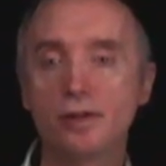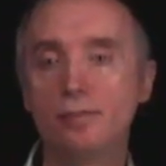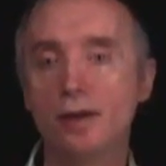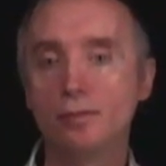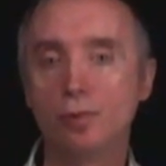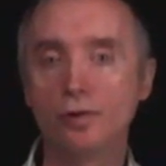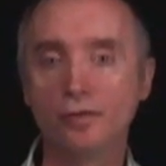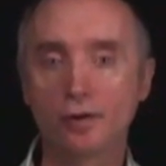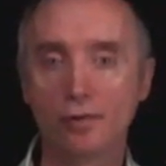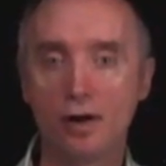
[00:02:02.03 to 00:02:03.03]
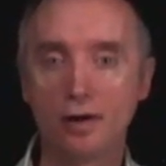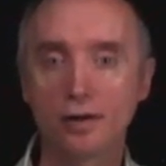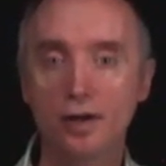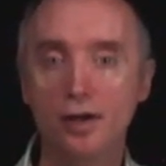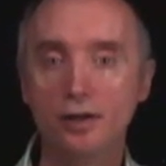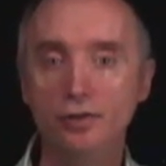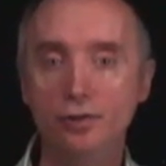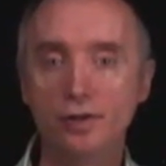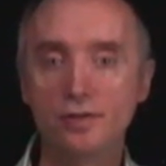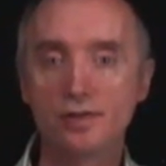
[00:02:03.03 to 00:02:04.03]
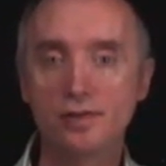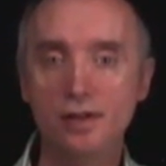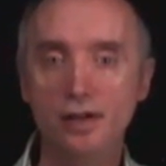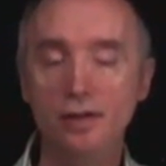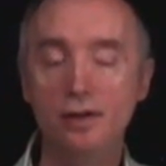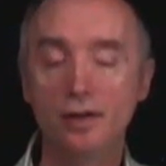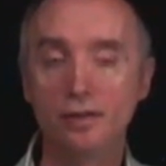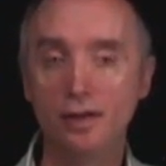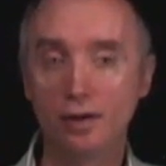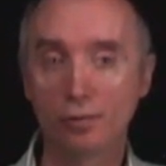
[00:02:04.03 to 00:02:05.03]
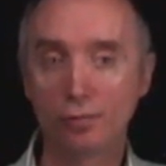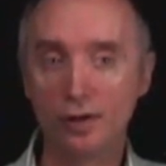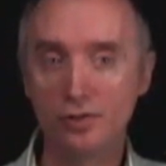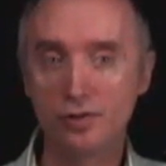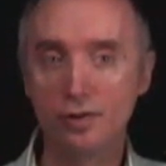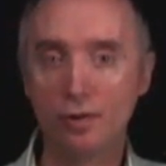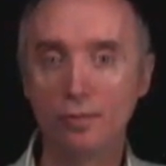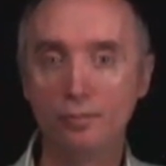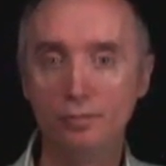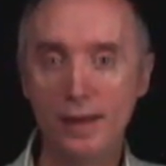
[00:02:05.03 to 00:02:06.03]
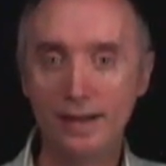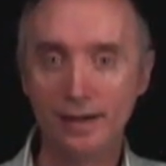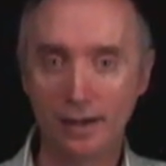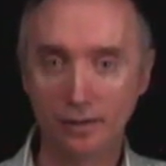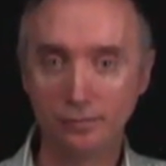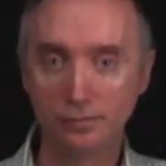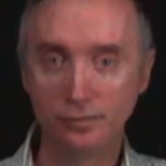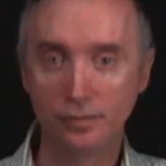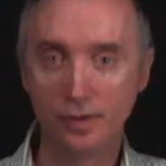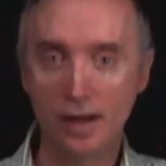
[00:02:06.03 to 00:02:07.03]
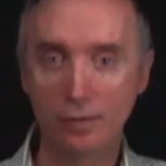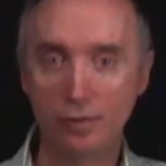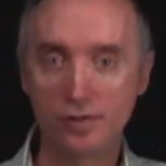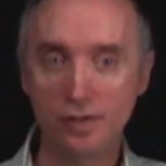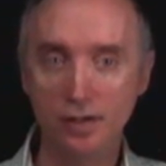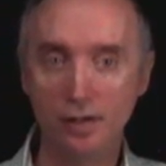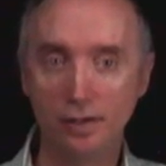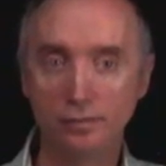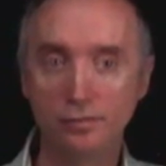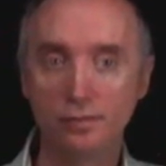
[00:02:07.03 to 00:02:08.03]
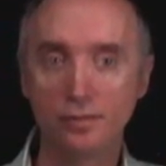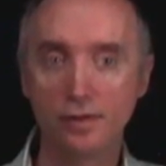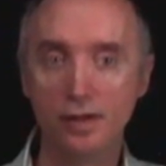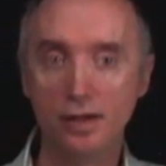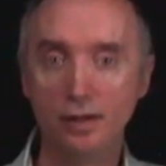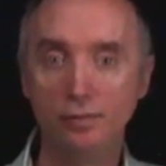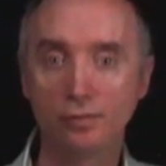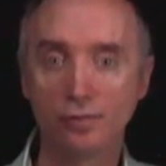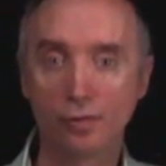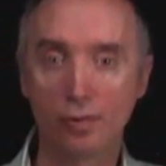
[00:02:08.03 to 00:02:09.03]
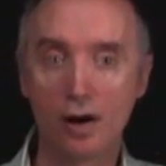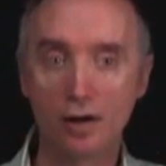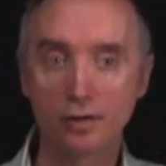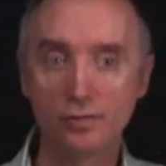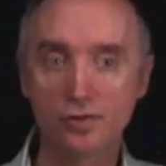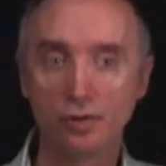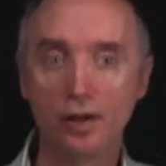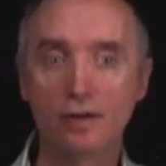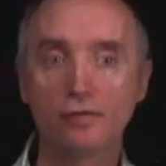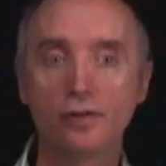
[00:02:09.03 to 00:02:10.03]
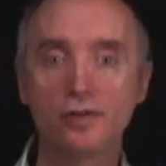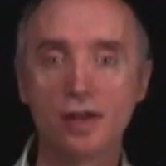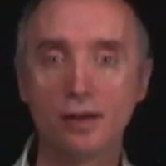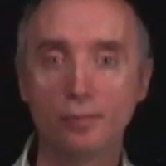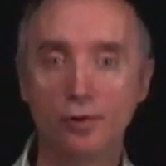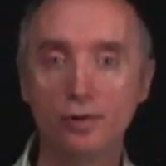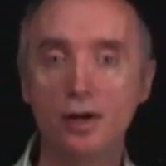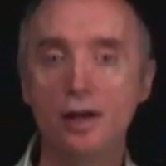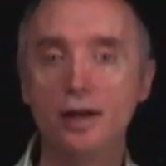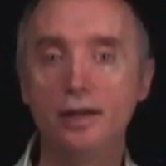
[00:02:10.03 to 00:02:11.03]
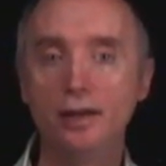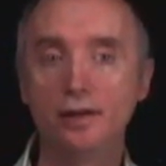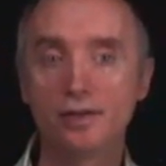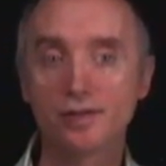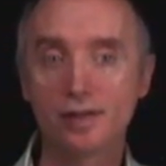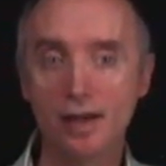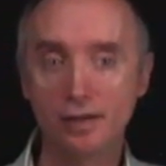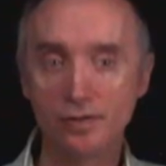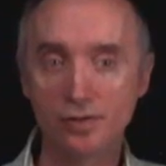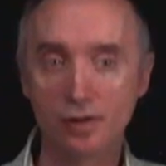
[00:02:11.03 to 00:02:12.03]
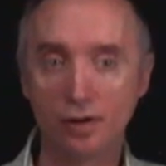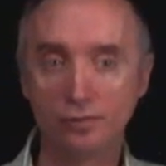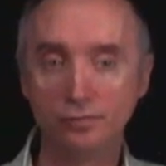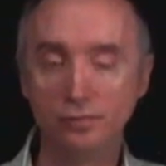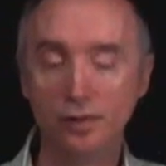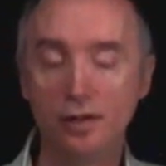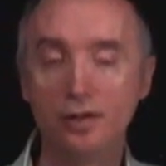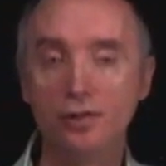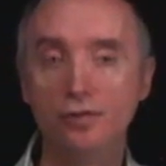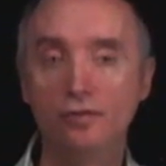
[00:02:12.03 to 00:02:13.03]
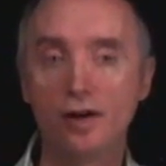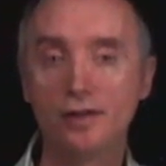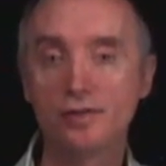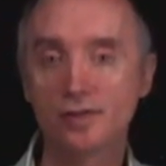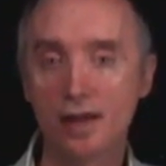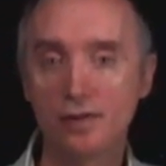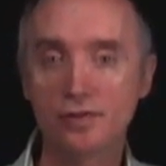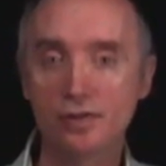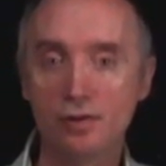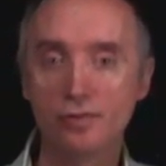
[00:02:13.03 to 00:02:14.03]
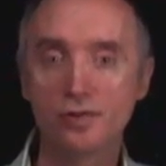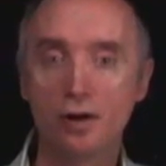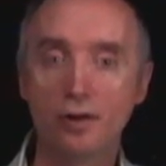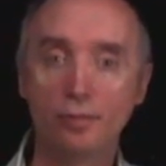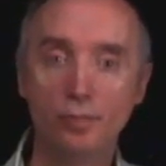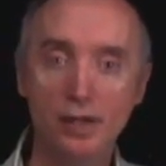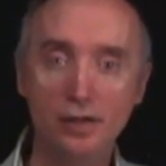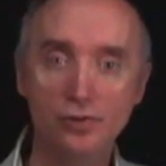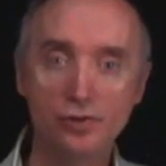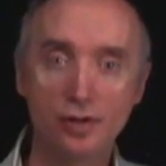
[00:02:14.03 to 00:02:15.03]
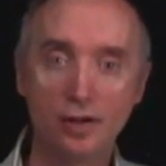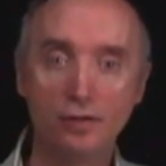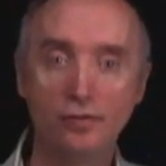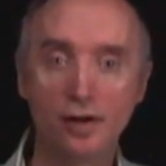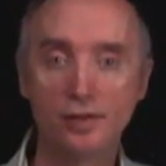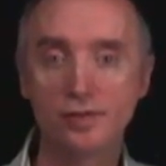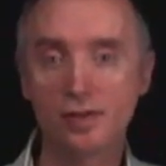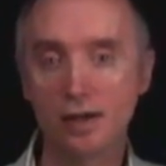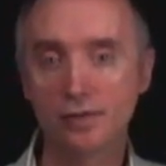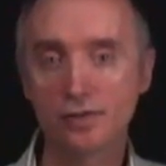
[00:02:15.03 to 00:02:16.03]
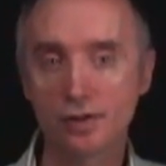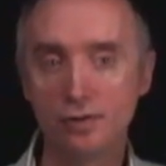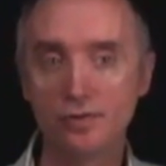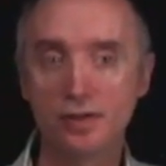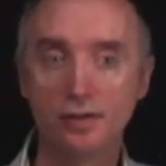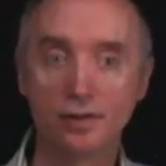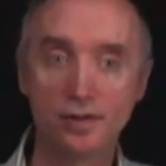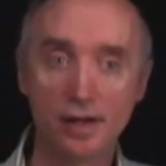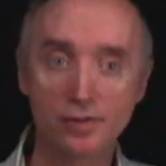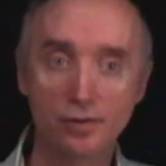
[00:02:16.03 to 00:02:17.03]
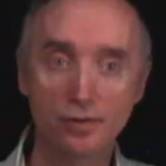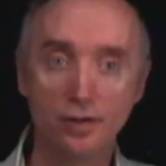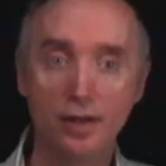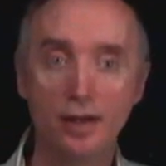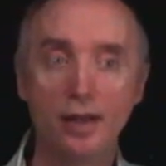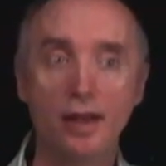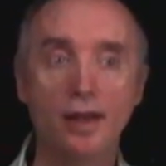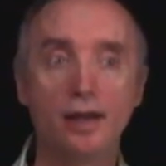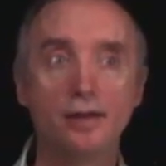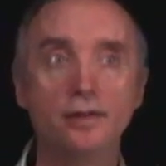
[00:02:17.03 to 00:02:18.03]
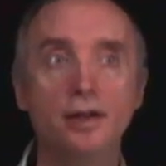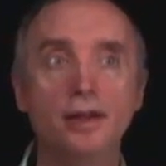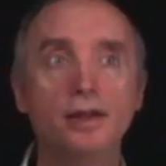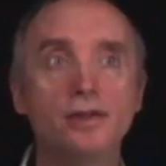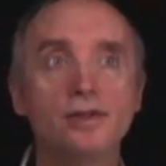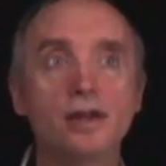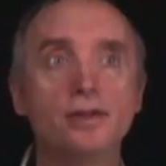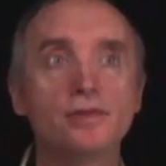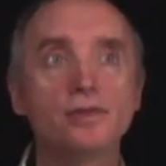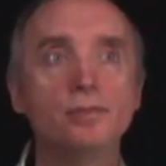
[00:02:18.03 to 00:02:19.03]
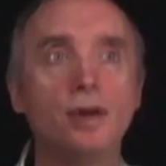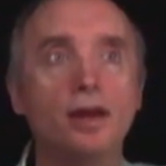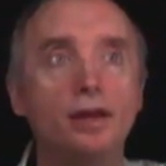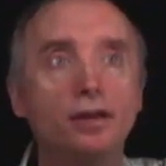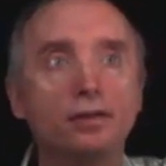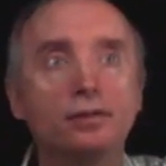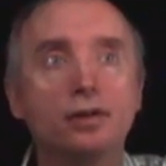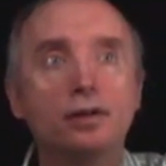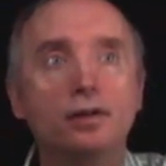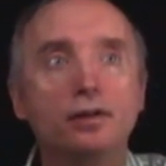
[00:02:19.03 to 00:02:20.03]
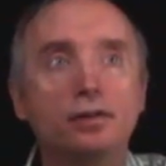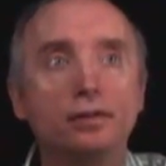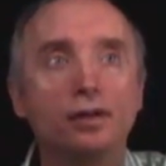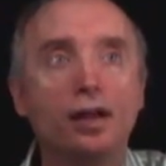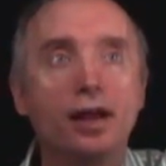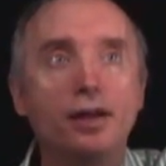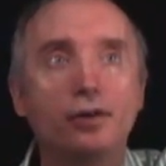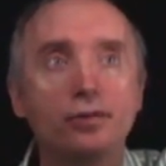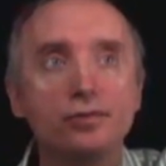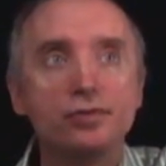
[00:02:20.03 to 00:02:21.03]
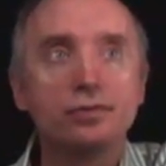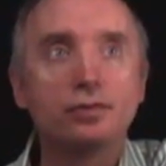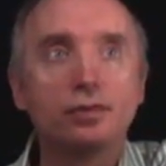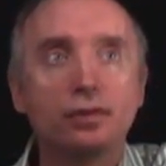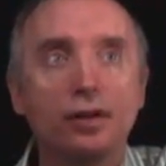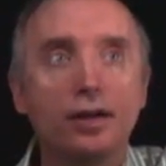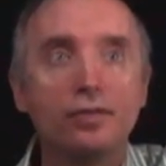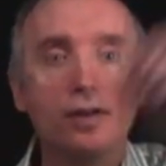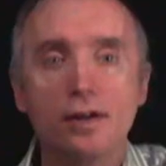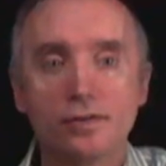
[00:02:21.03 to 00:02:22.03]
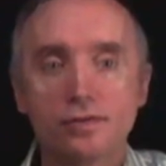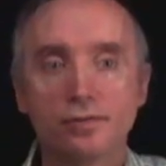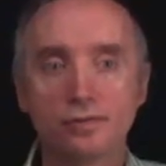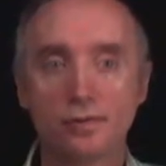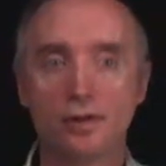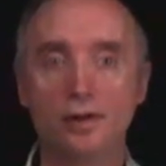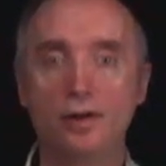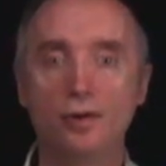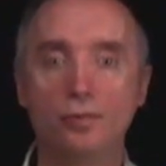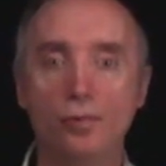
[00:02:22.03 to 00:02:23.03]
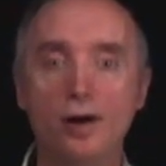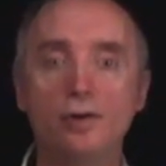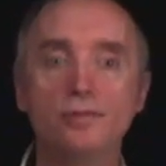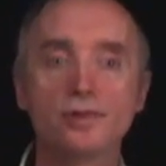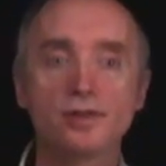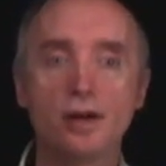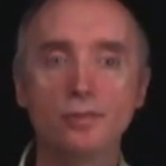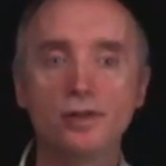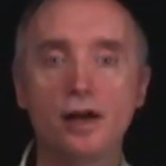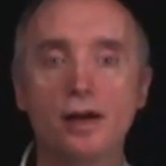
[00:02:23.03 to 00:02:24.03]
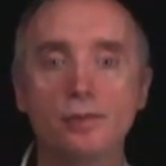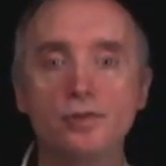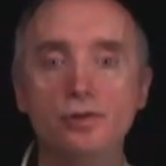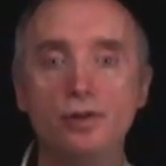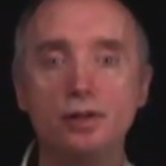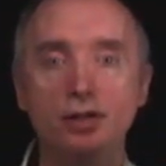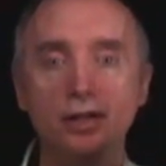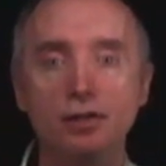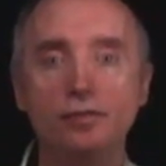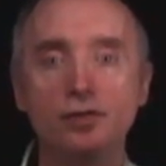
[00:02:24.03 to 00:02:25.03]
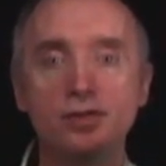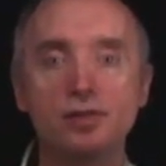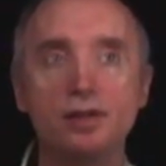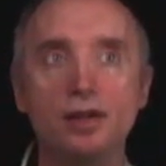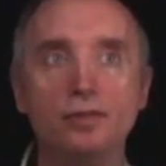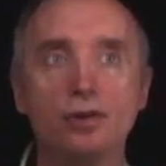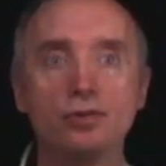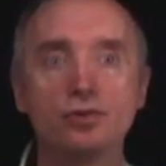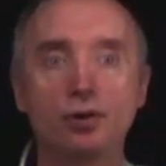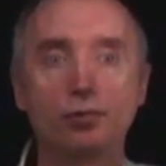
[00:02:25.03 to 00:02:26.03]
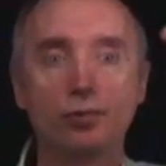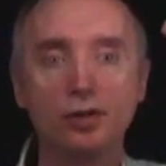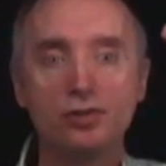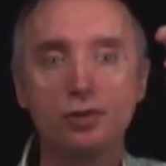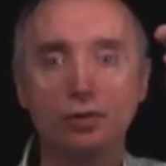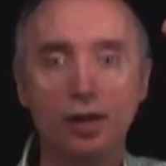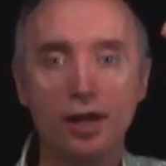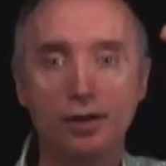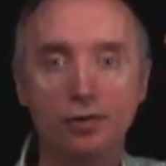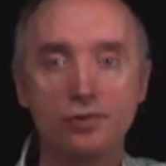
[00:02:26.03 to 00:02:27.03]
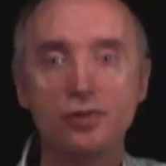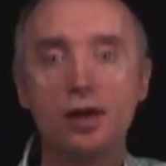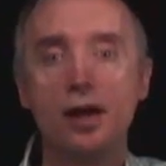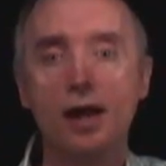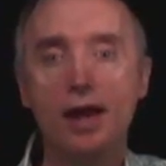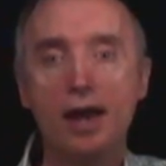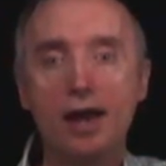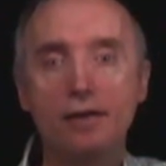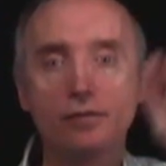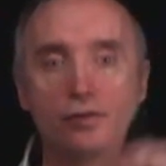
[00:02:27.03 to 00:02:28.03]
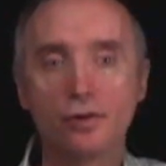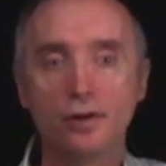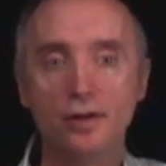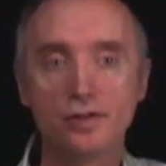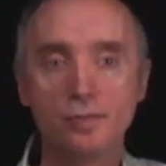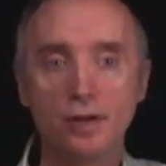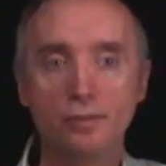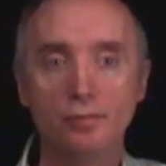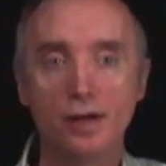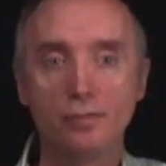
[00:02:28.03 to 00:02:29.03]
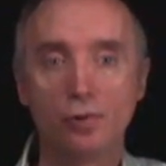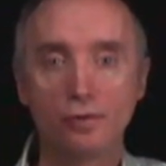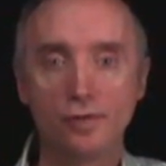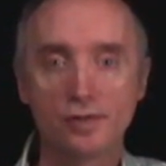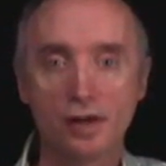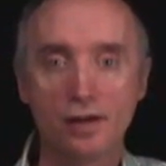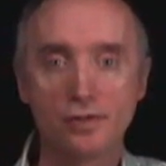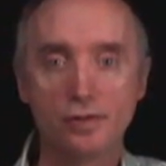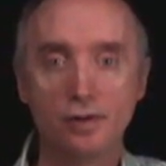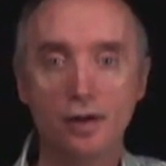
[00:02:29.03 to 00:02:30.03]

in a metamorphic rock, you can see the original bedding that was in the, the rock. So like for example, in a sandstone, you find sandstones on a beach and you find sandstones in a desert and it tends to make layers like this? Well, sometimes you can even see those original layers after it's been metamorphosized.